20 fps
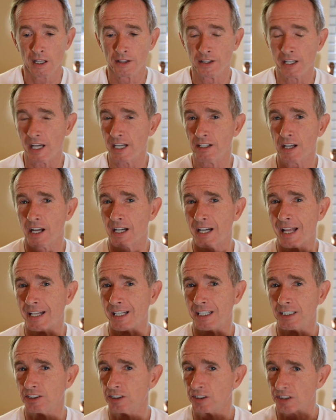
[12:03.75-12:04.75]
they had not had
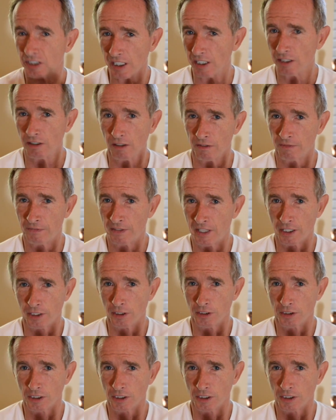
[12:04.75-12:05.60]
a single failure